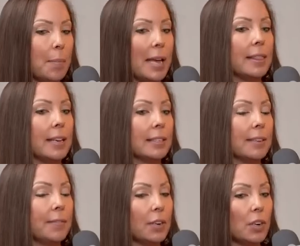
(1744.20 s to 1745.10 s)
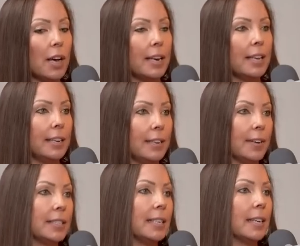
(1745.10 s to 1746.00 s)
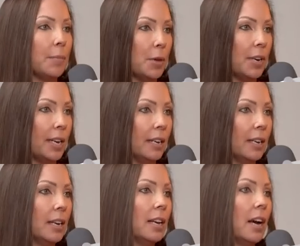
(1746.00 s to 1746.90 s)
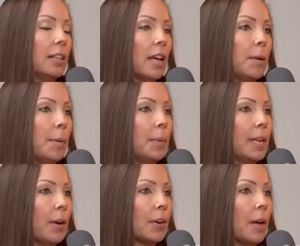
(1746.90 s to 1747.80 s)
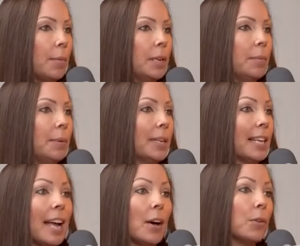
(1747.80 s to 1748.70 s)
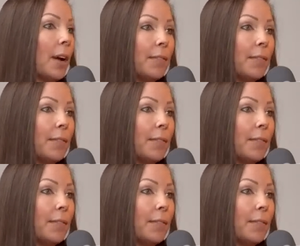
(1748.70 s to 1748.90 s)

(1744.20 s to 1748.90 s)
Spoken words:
the main thing is if they're not in the investing community, a lot of people now are coming to me being like, how do